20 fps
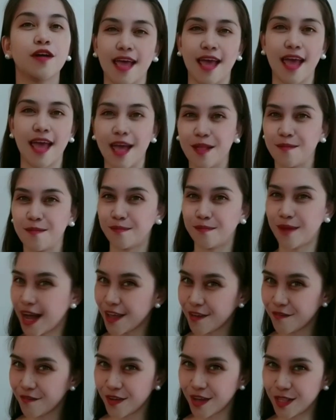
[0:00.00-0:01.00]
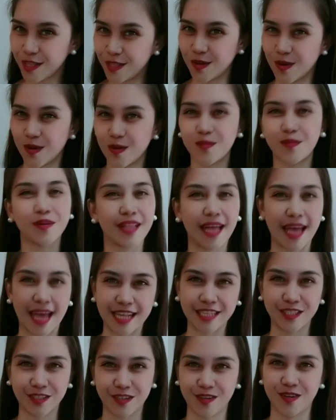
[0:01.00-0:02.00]
and my video will
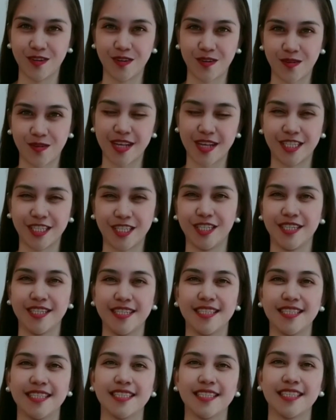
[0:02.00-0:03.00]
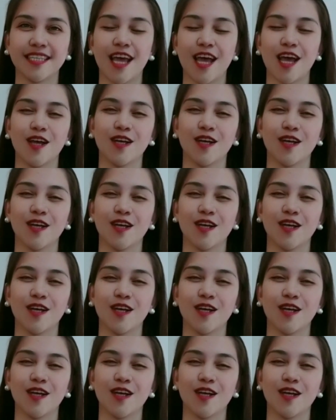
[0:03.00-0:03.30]
answer your questions.